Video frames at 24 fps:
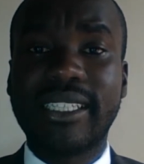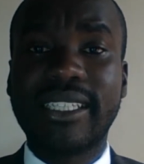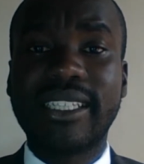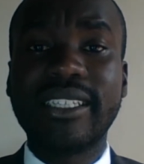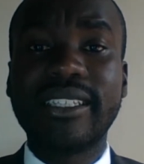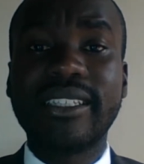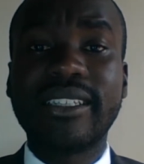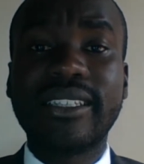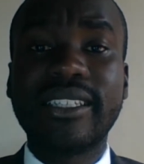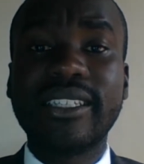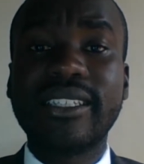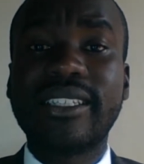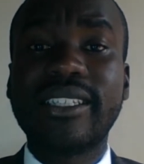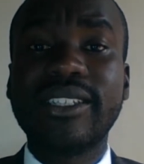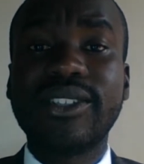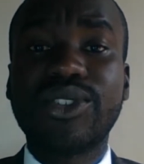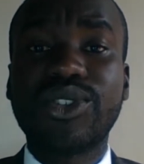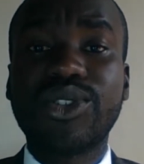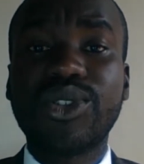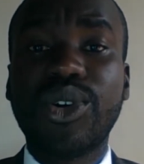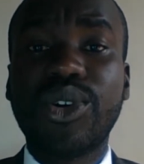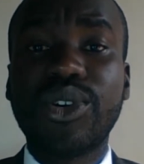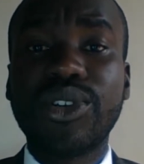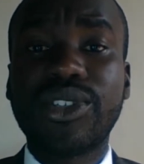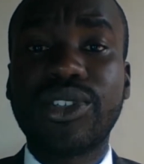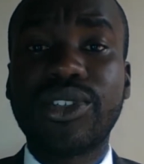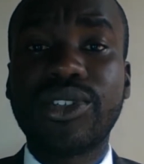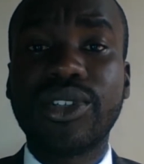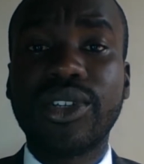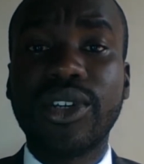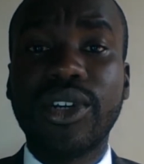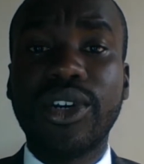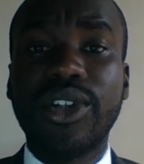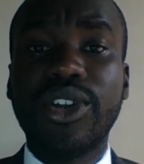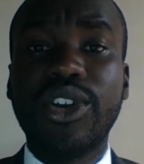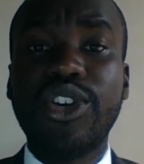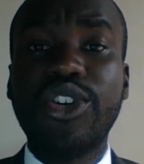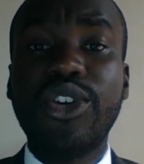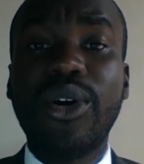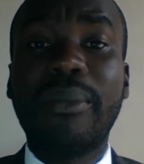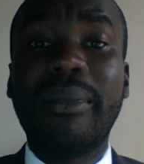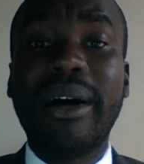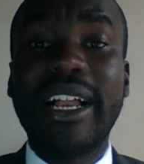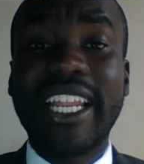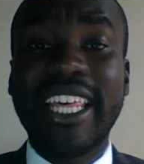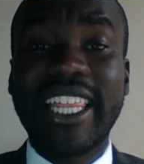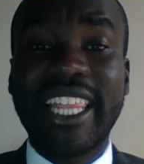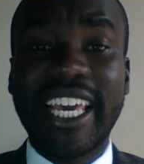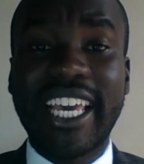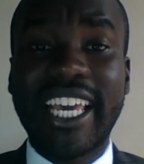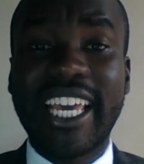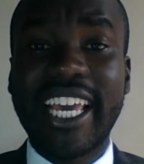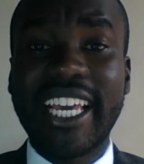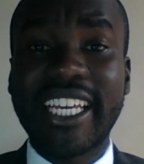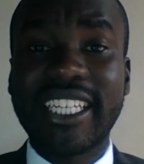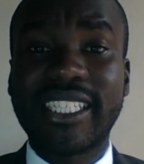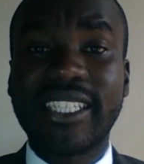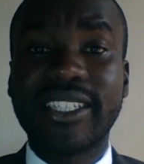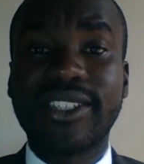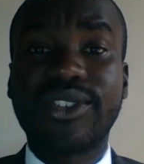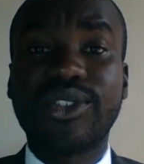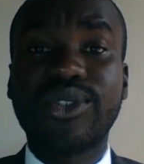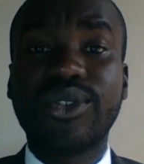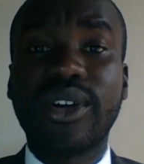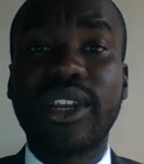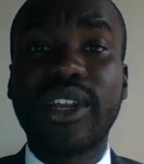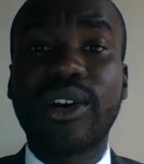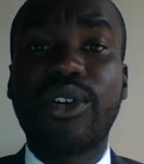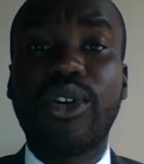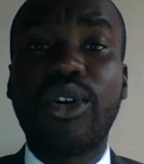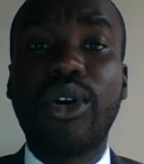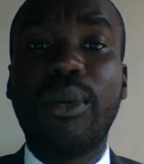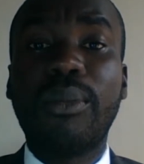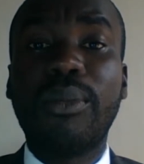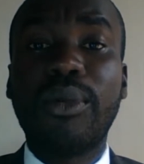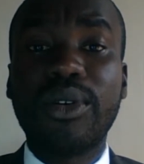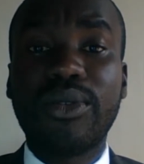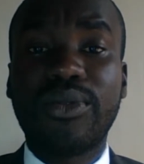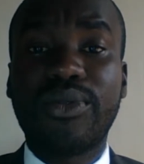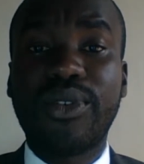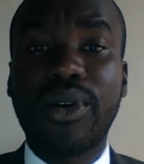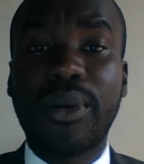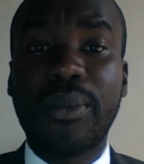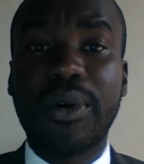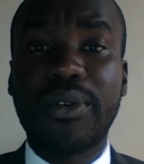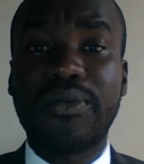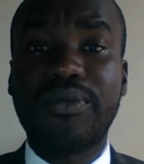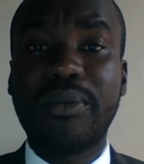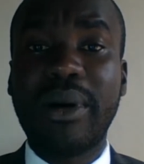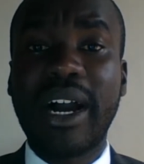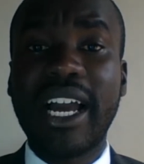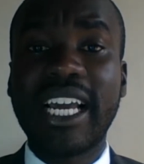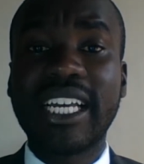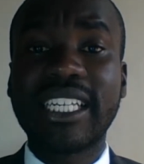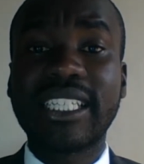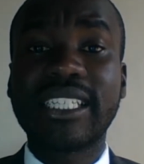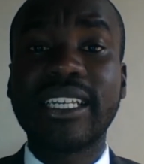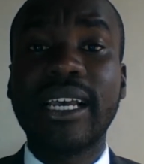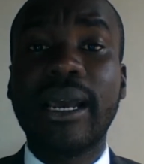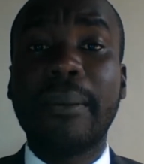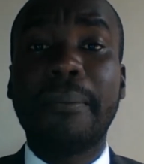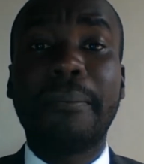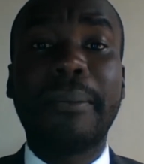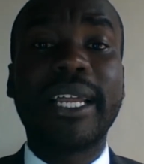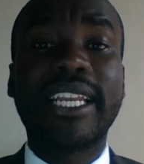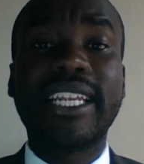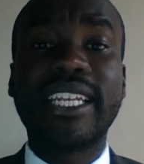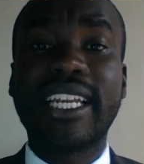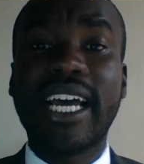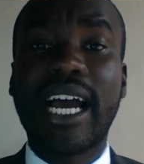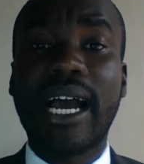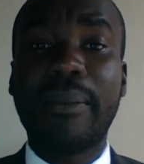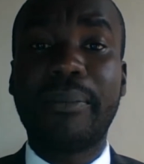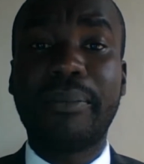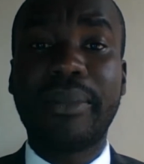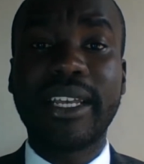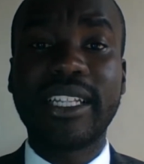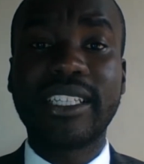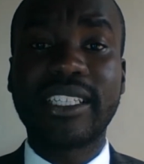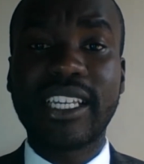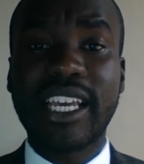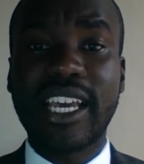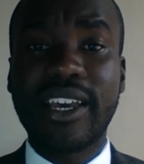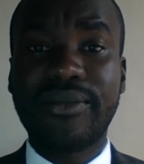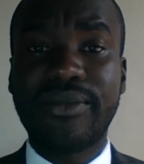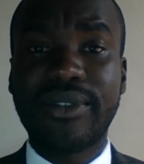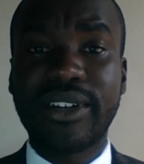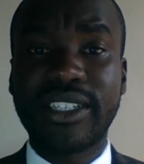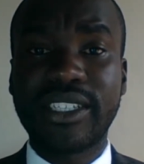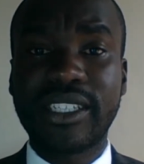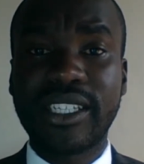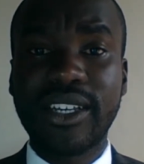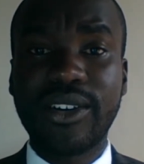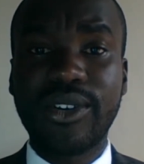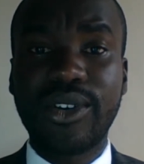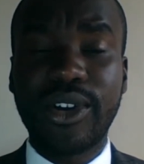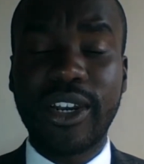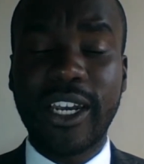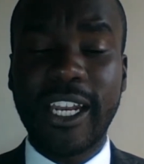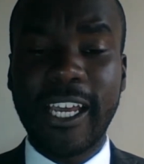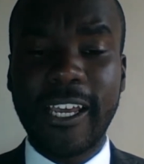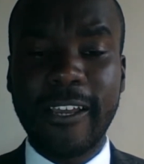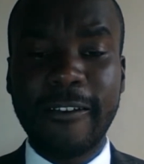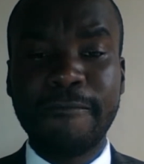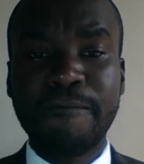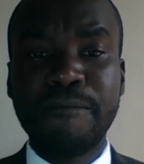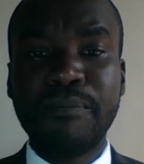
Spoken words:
This is not normally the case. It's not a common form of bias, but it happens every single day.